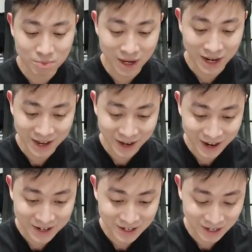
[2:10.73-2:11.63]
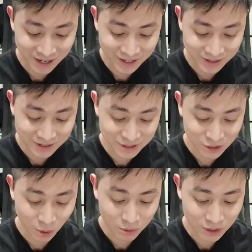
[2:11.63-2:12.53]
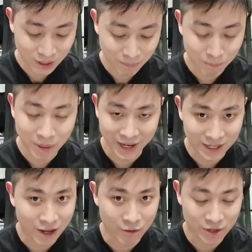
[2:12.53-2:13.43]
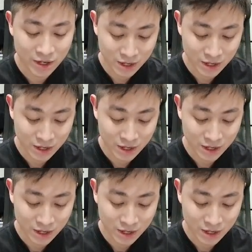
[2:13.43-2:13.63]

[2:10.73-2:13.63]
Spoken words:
but I kind of like this totally blacked out